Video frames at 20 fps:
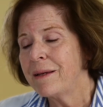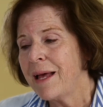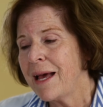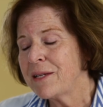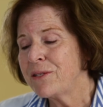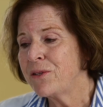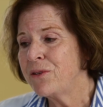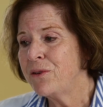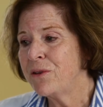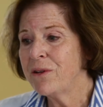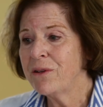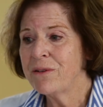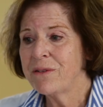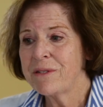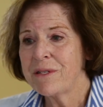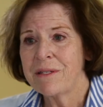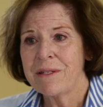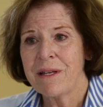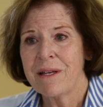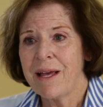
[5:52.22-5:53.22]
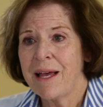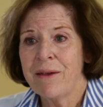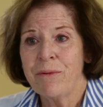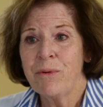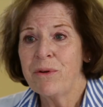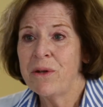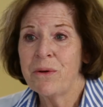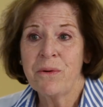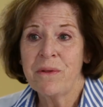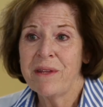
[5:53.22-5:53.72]
as a nurse, I
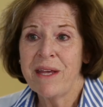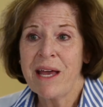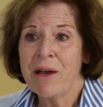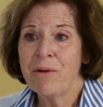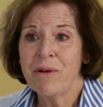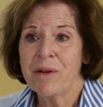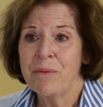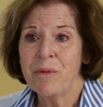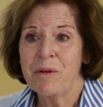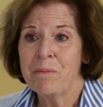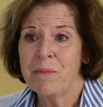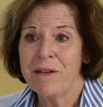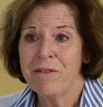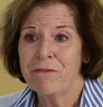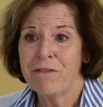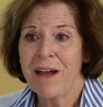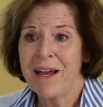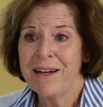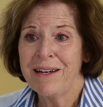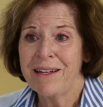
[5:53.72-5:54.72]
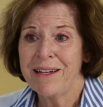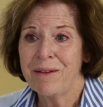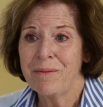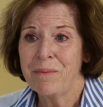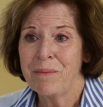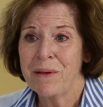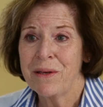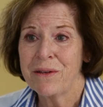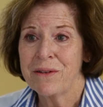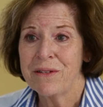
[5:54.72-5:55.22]
would know what the outcome would be finally
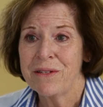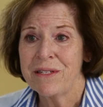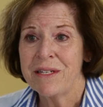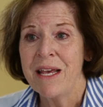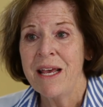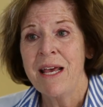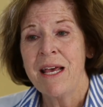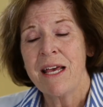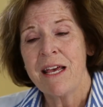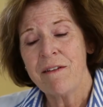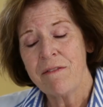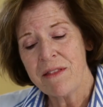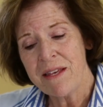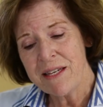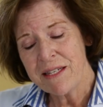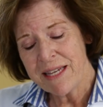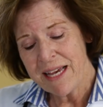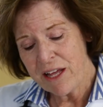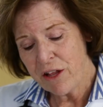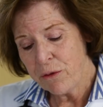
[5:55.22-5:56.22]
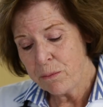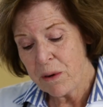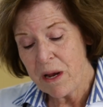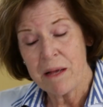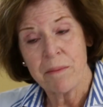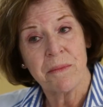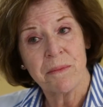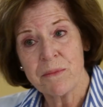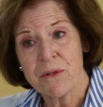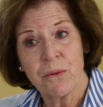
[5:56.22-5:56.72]
because if these health
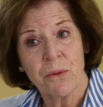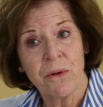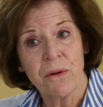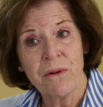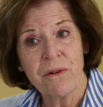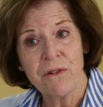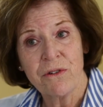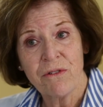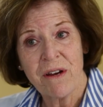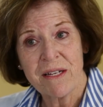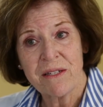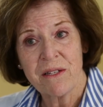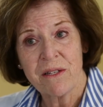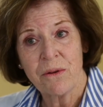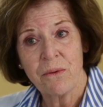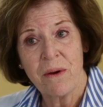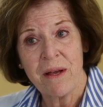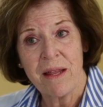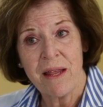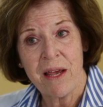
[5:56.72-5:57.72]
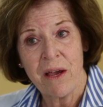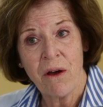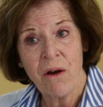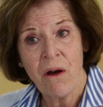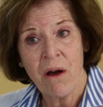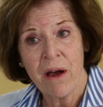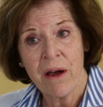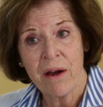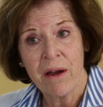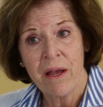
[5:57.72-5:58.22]
problems weren't addressed the way they
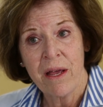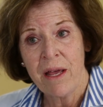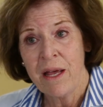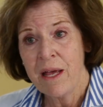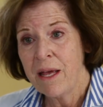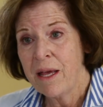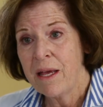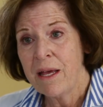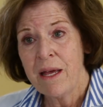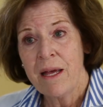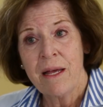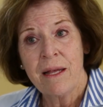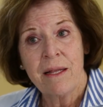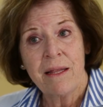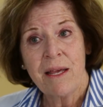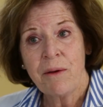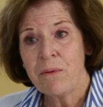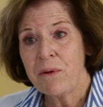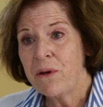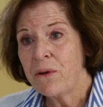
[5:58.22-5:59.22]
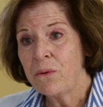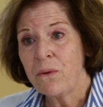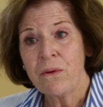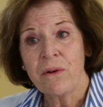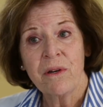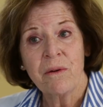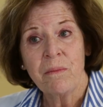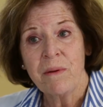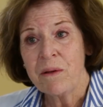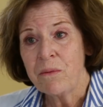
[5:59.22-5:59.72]
are, they would no
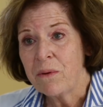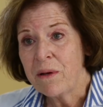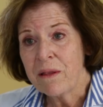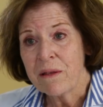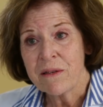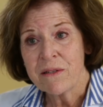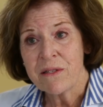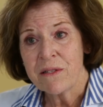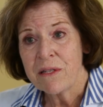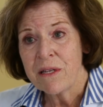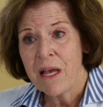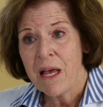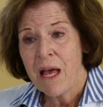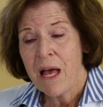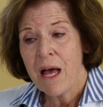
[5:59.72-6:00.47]
longer be with us.